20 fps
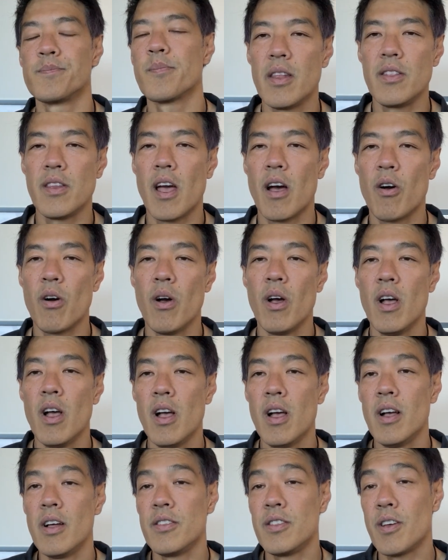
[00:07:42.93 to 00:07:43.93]
Now,
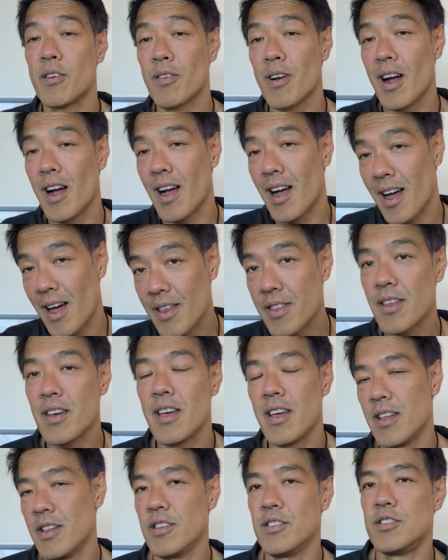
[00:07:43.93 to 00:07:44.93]
there are other
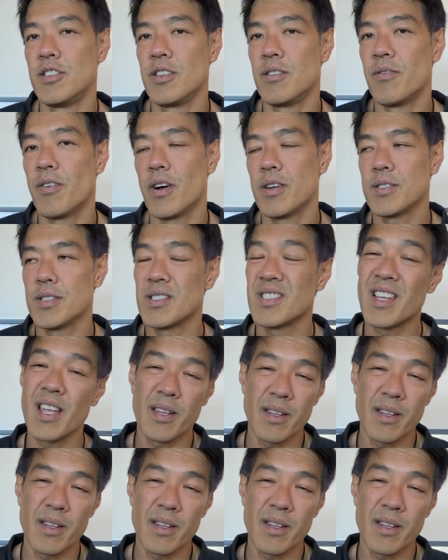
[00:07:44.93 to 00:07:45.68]
energy devices